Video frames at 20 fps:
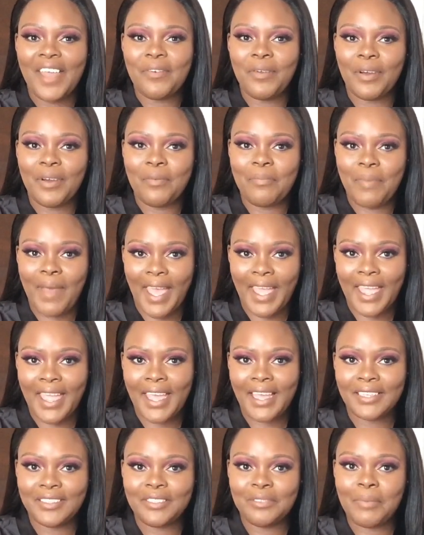and welcome back
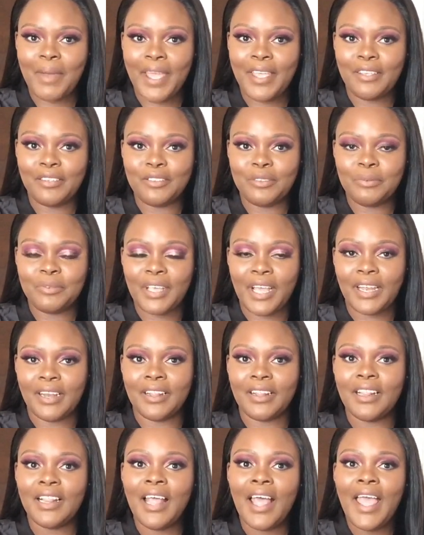to my YouTube
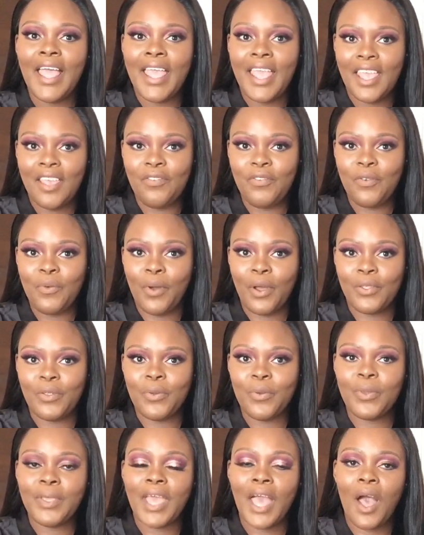channel. If you are
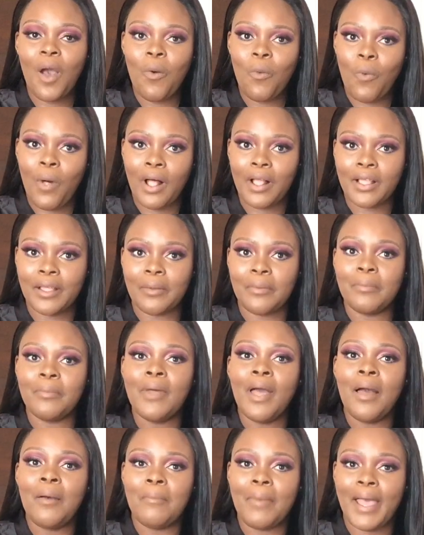new here, welcome.
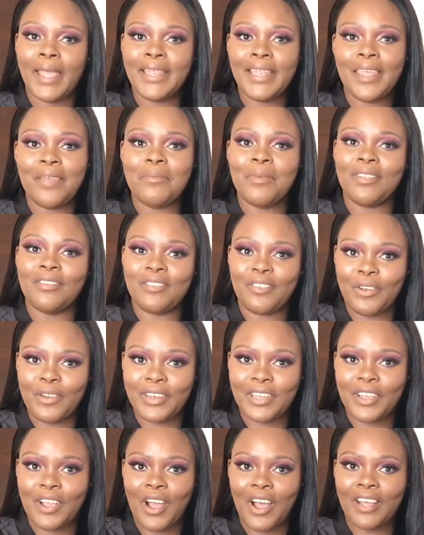My name is
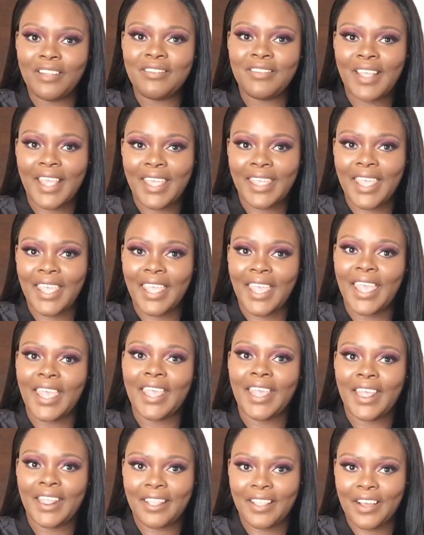Nondie Gods,
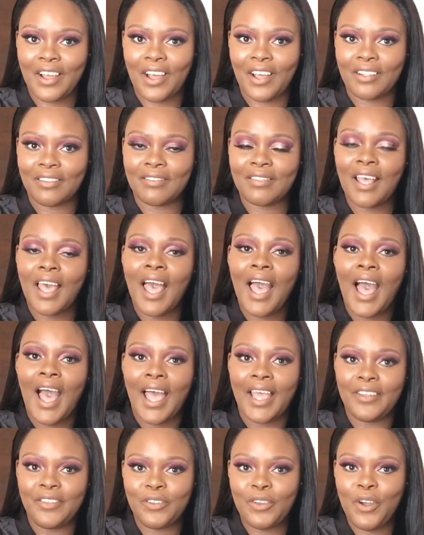aka The Gods.
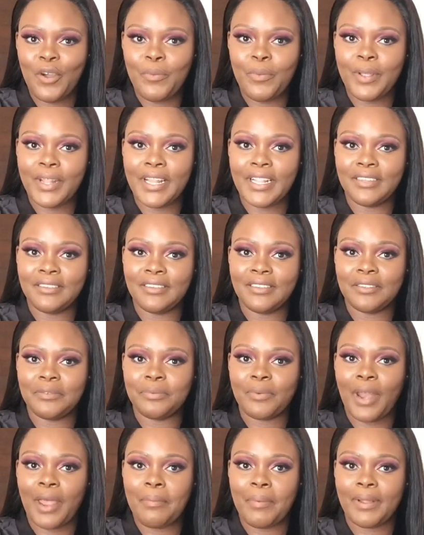I do hope you click the
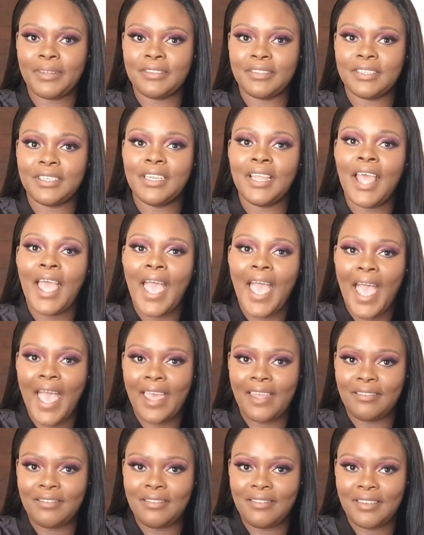subscribe button
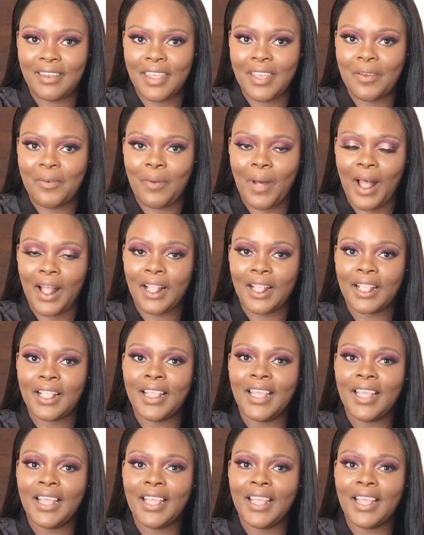and stay a while.